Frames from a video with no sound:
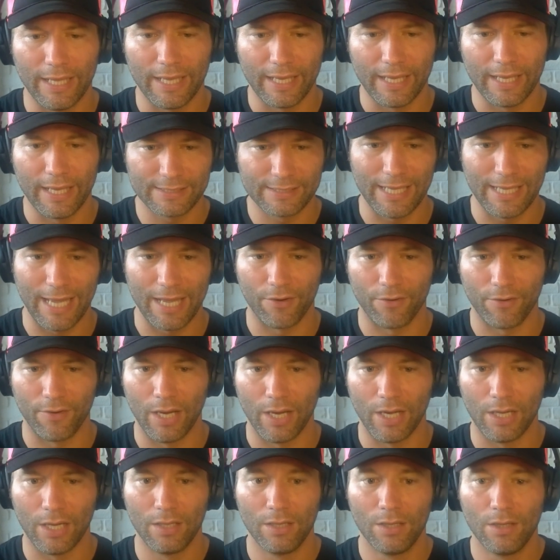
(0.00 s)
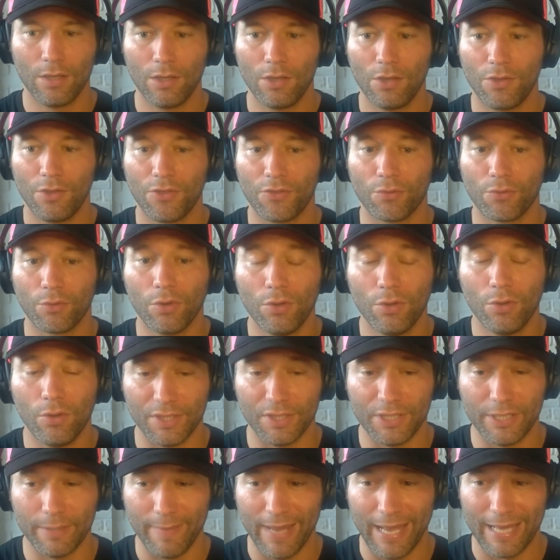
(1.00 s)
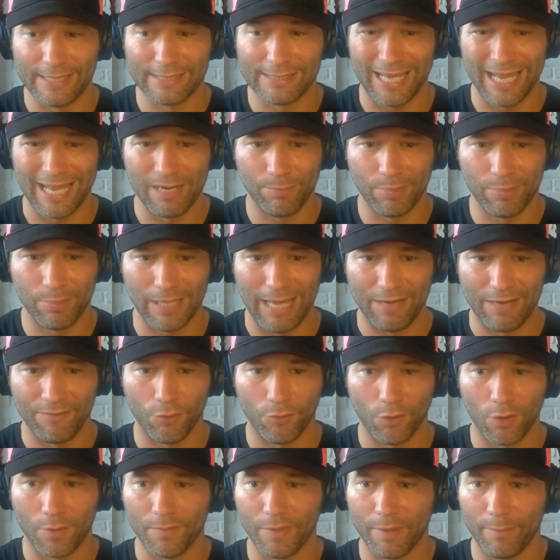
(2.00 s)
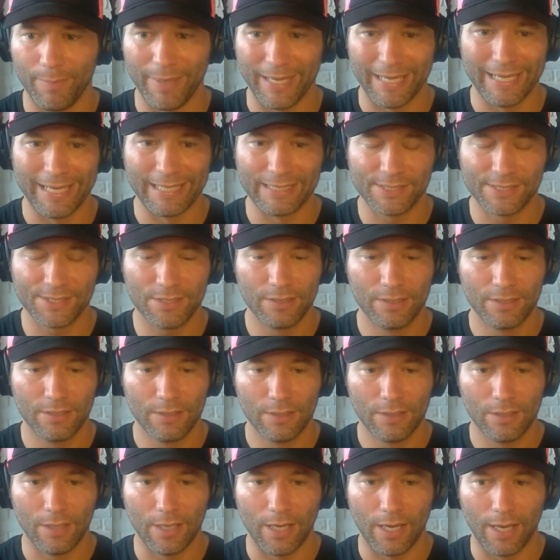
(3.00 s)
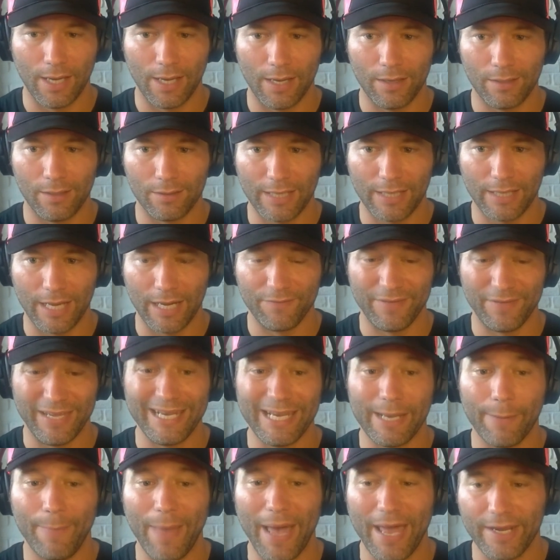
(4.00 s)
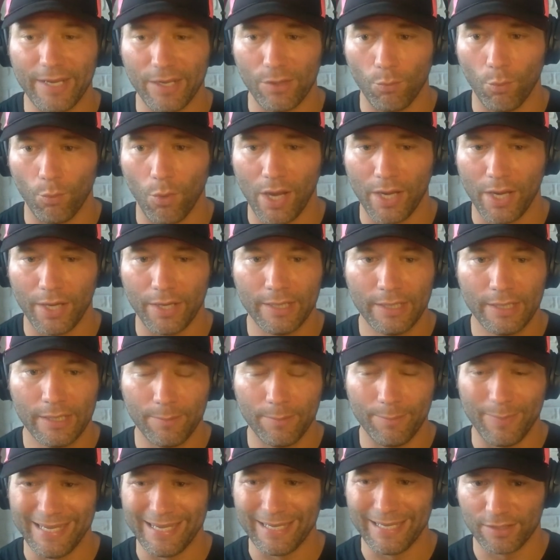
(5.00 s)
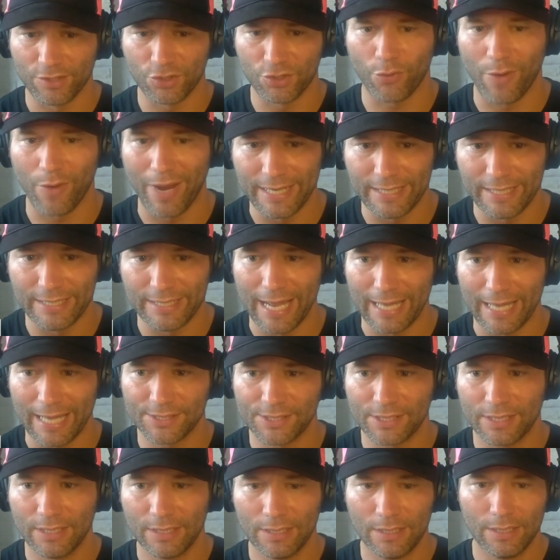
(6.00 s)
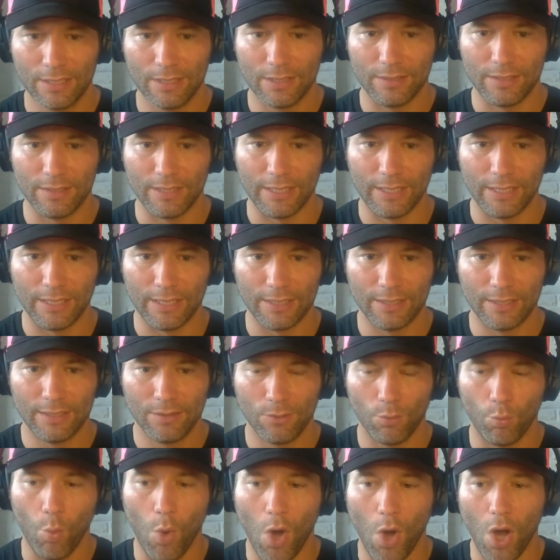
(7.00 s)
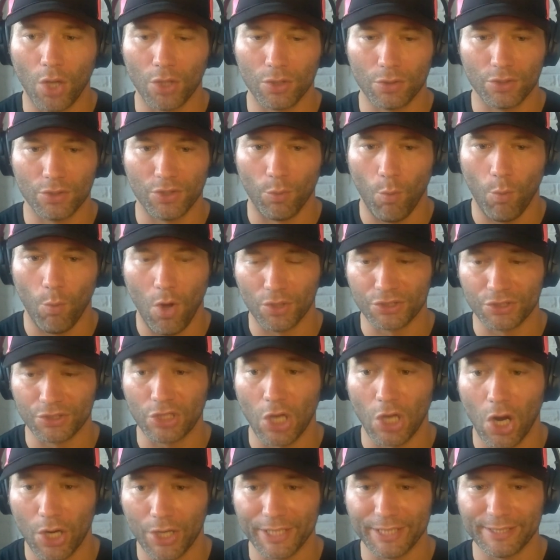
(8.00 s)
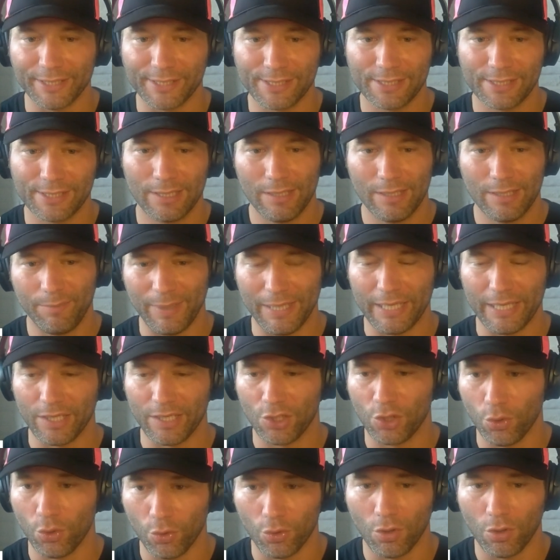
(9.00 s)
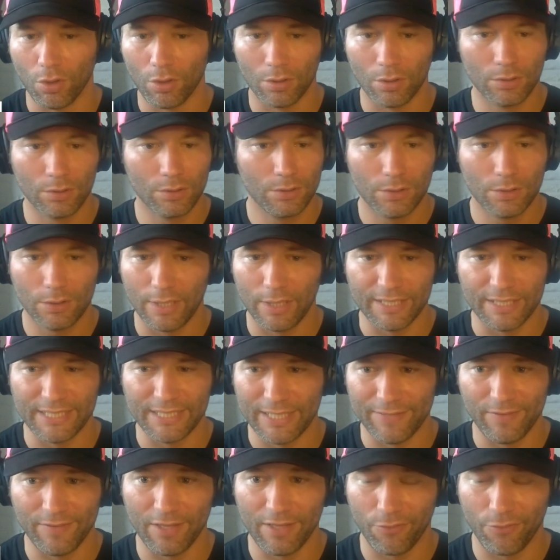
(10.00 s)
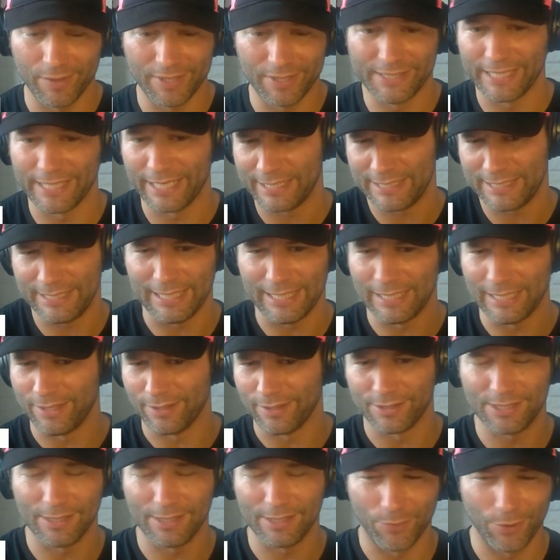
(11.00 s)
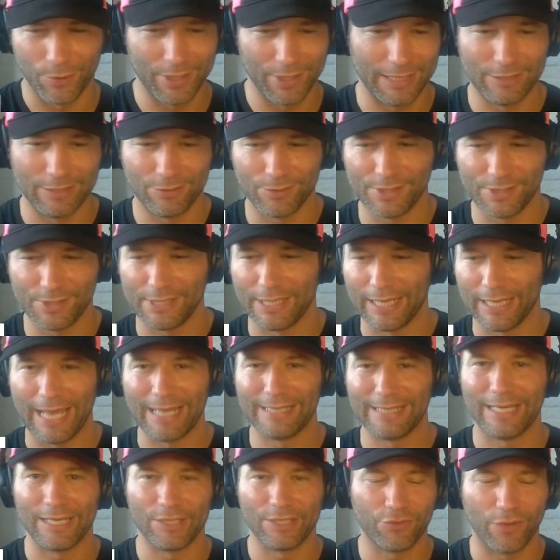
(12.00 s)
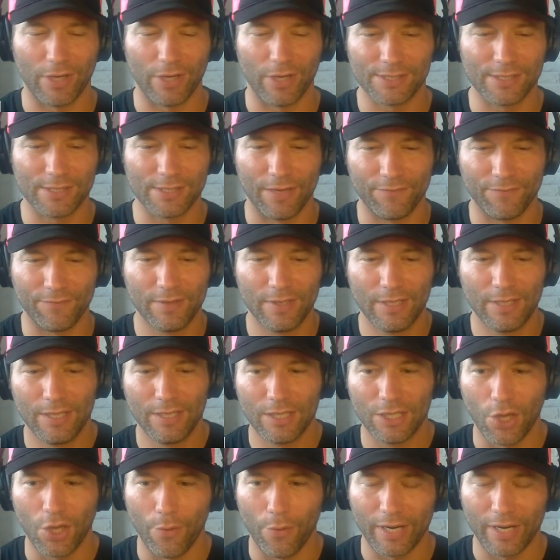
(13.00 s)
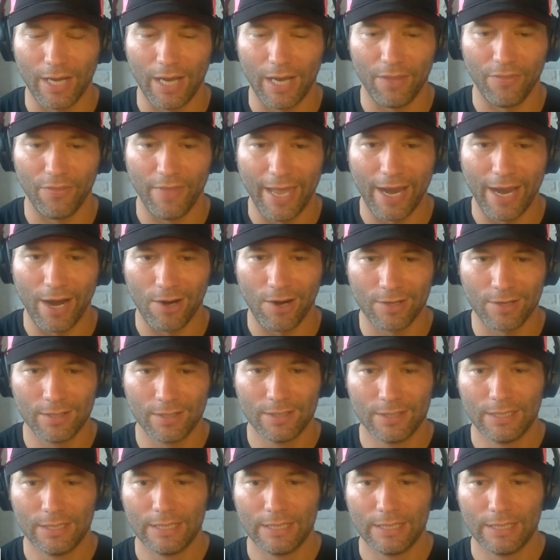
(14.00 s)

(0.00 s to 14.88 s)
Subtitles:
et cetera, through a demand side platform, the biggest kind of independent one being the Trade Desk, the walled gardens being Google and DV360. And there's some really interesting antitrust stuff going on there.